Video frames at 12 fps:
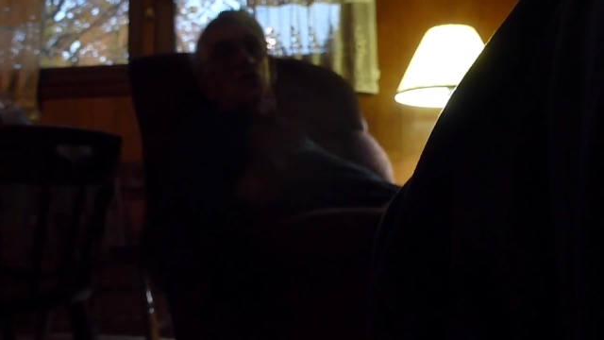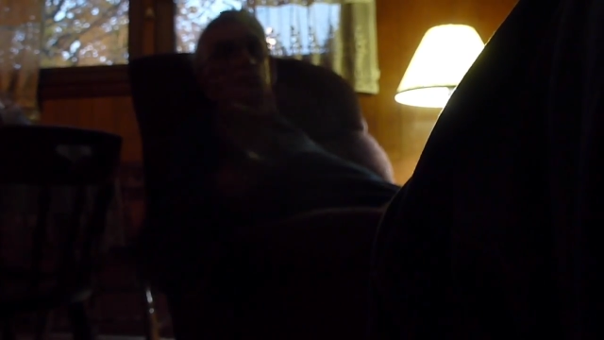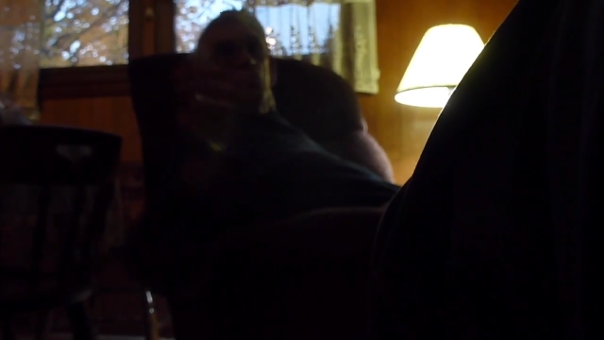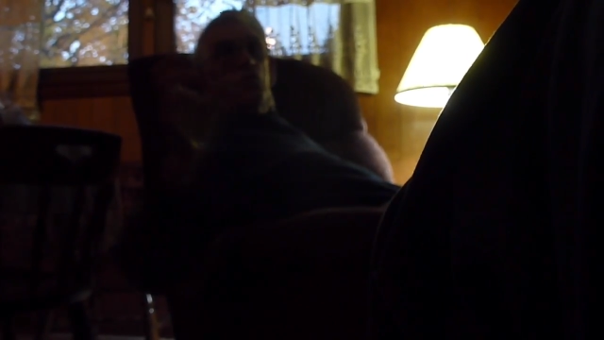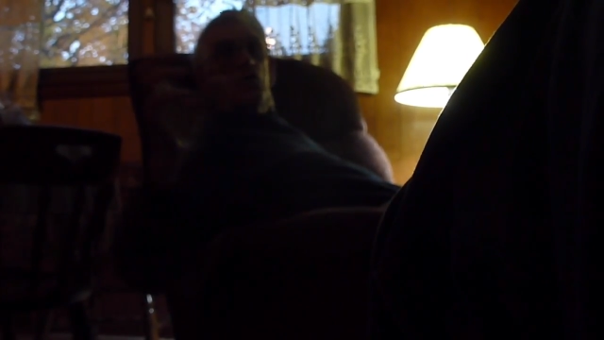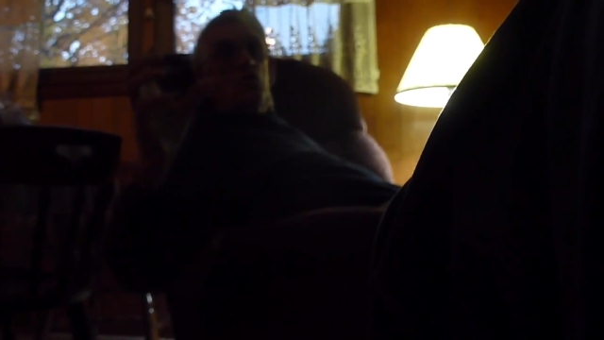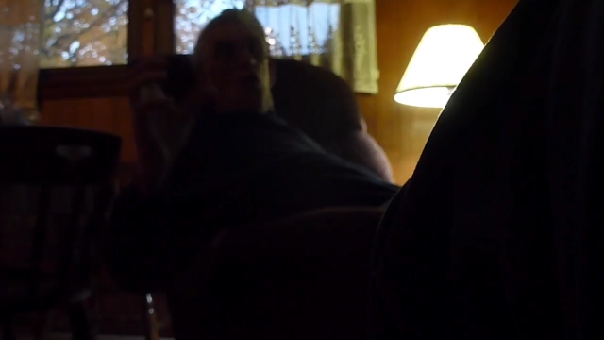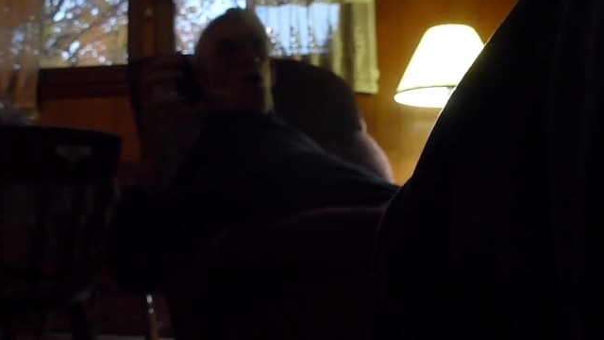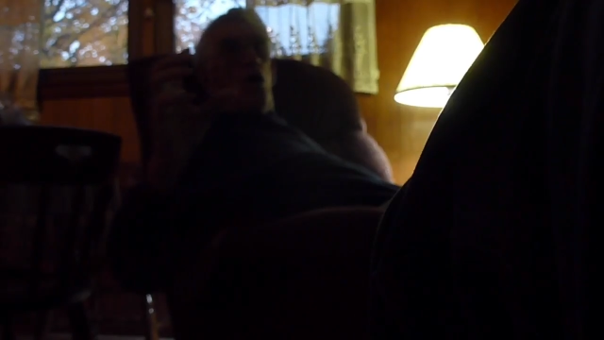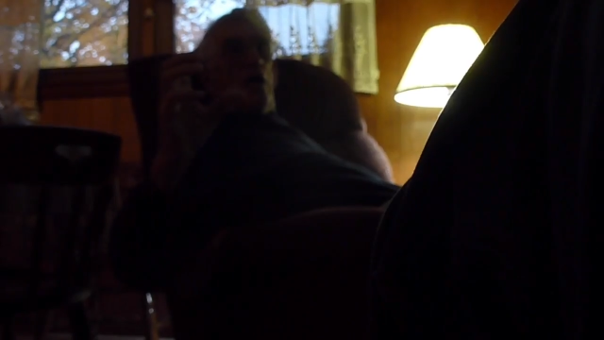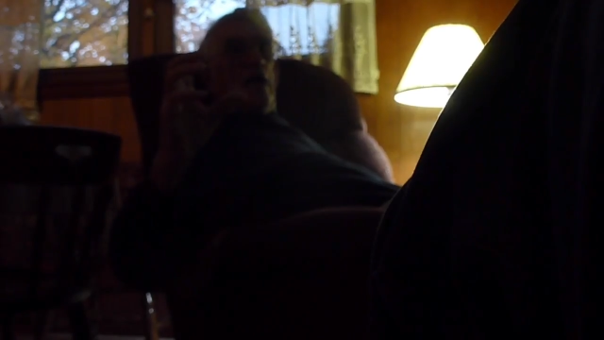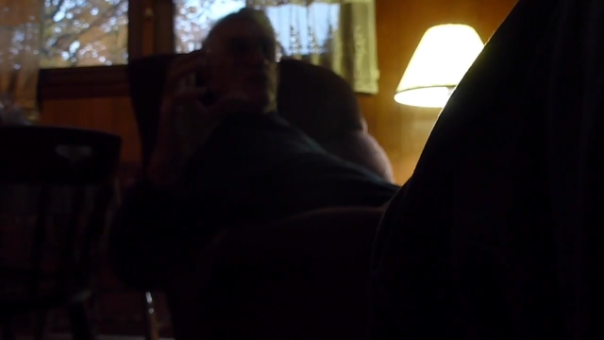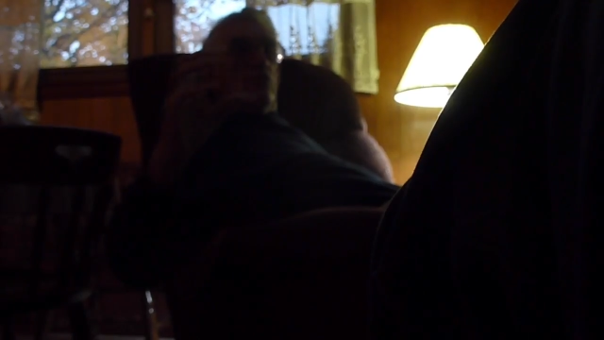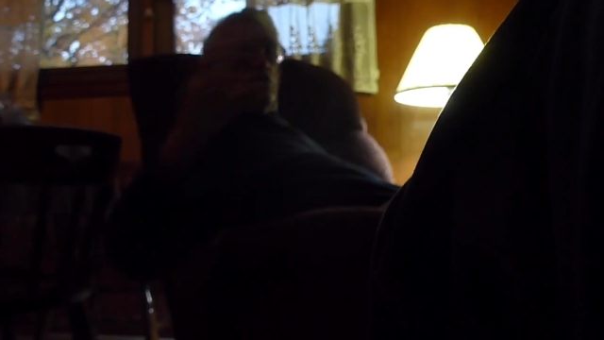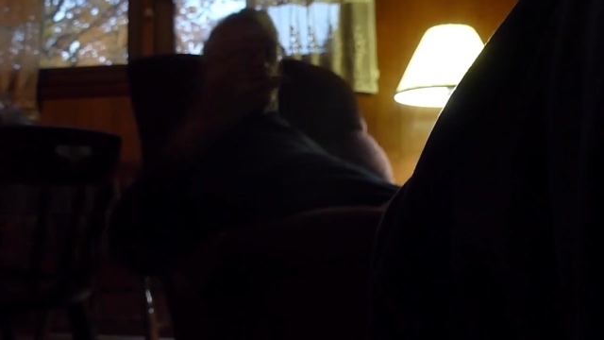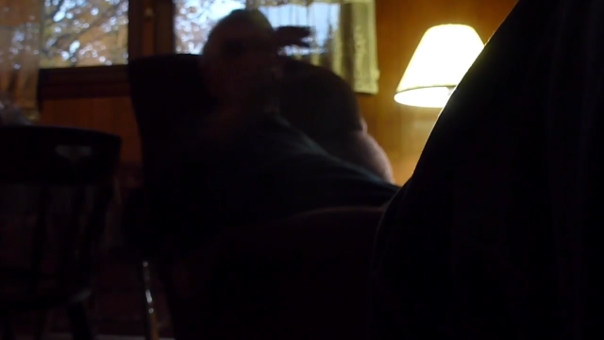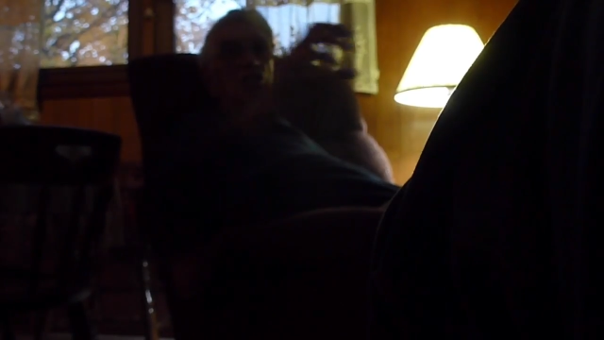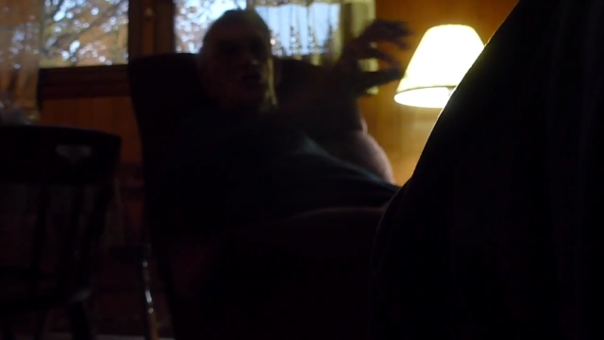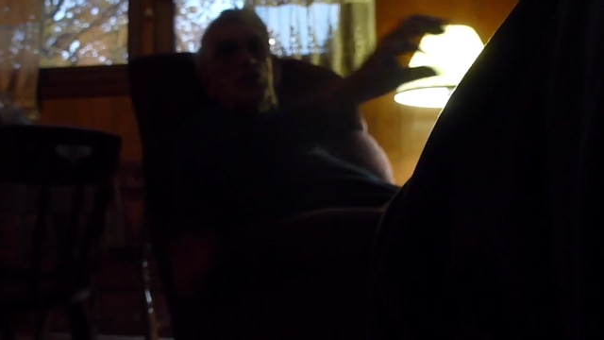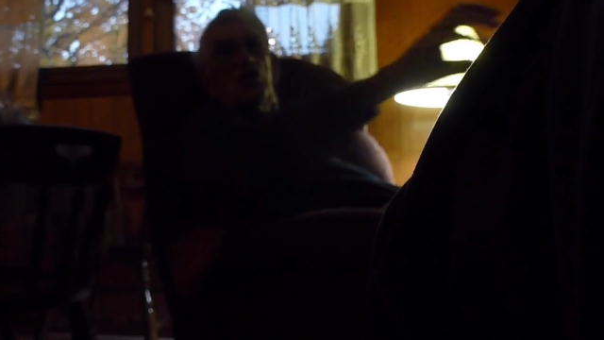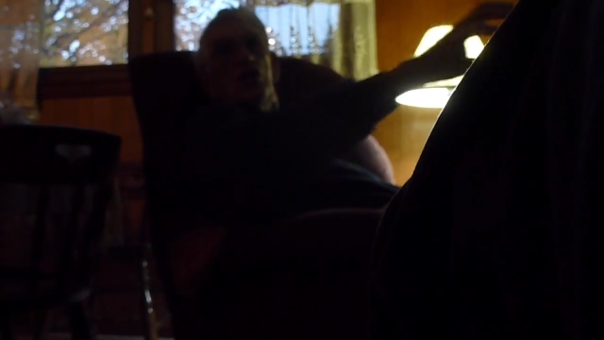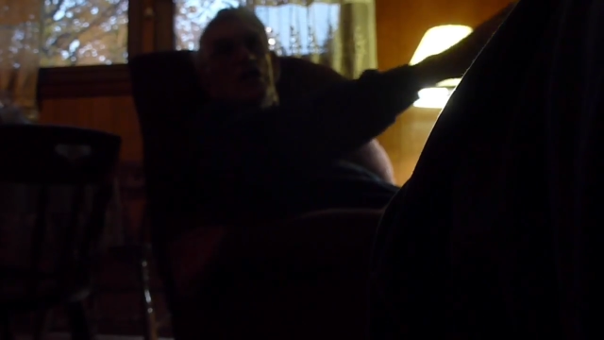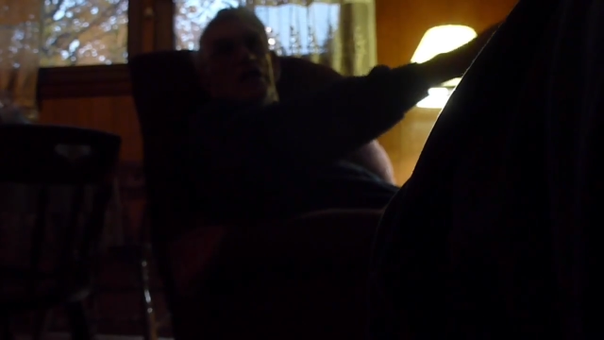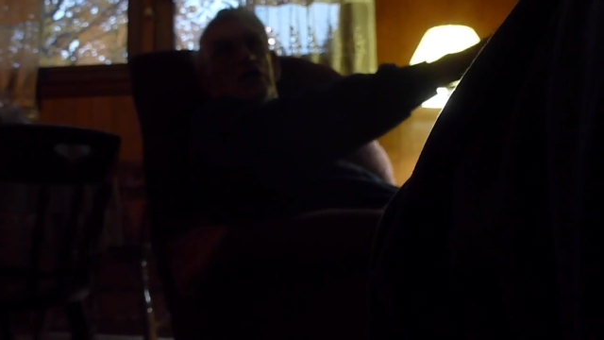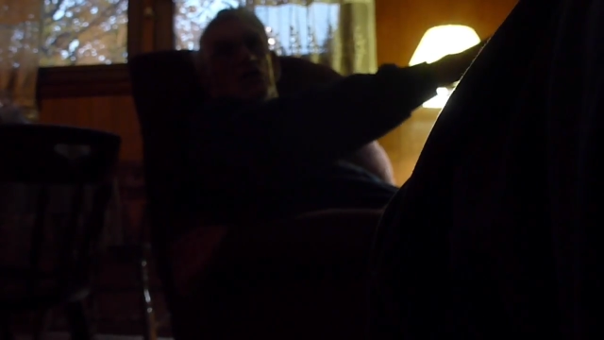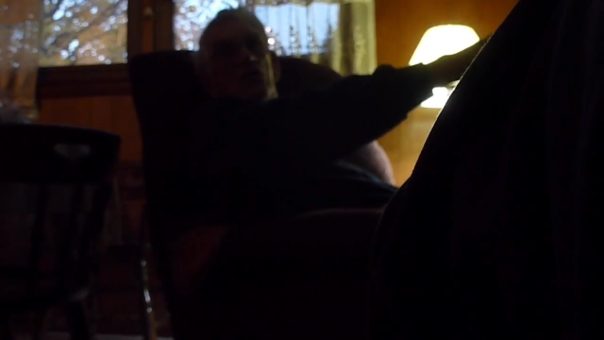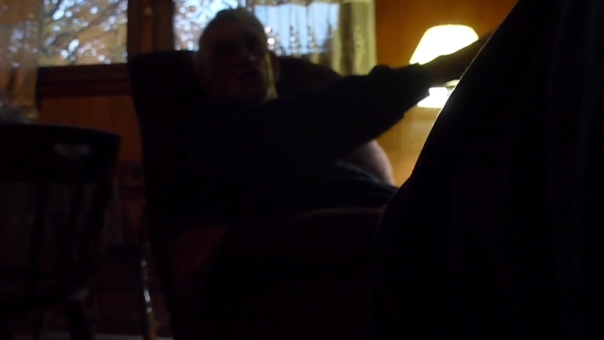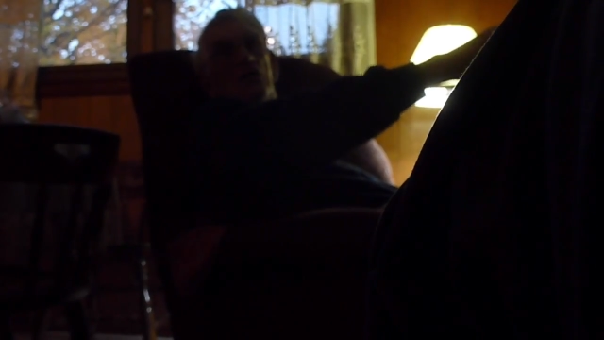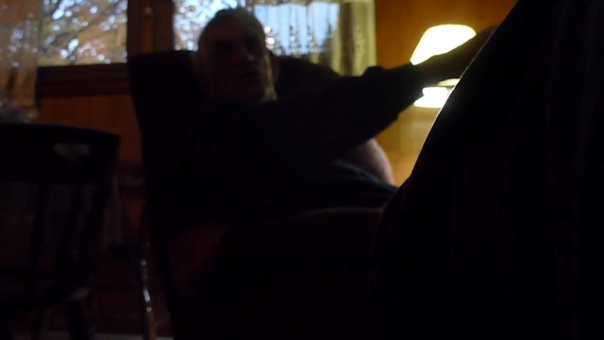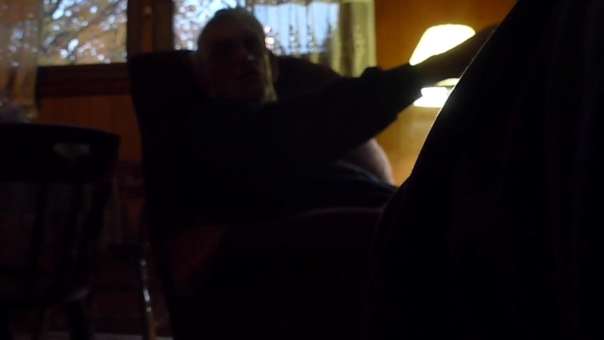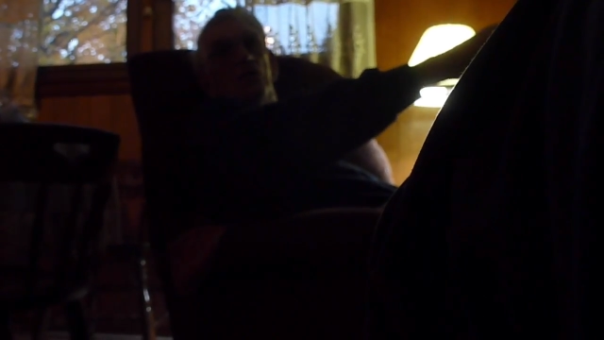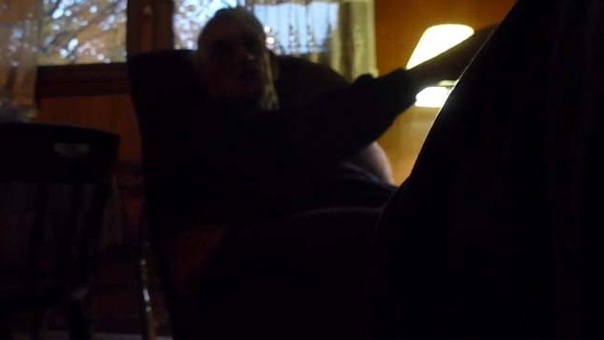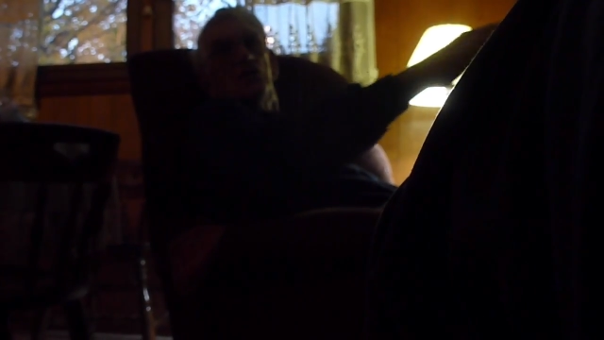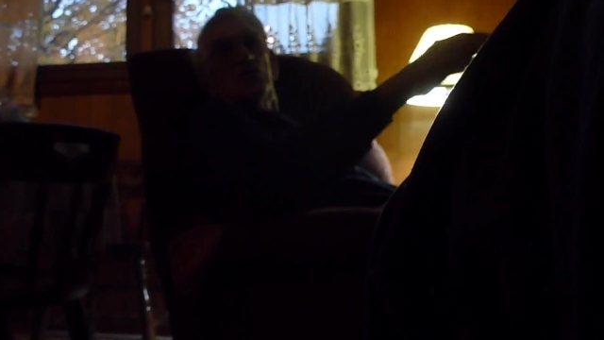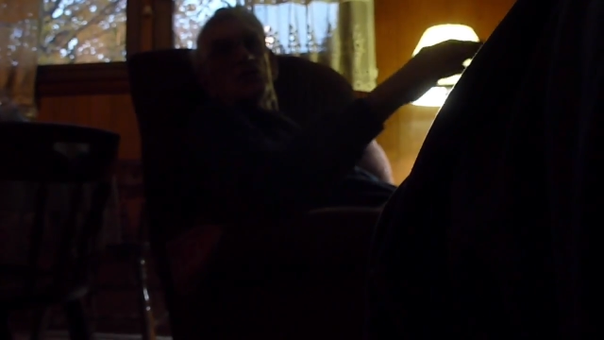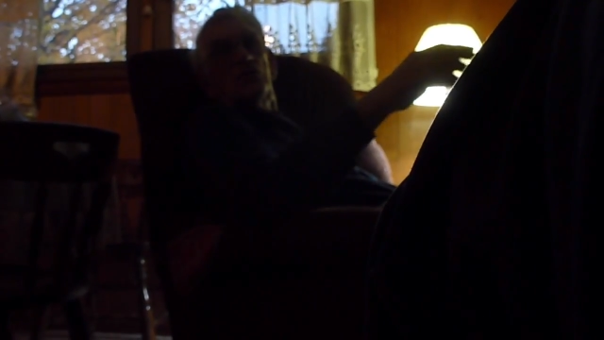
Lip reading: (no speaker visible)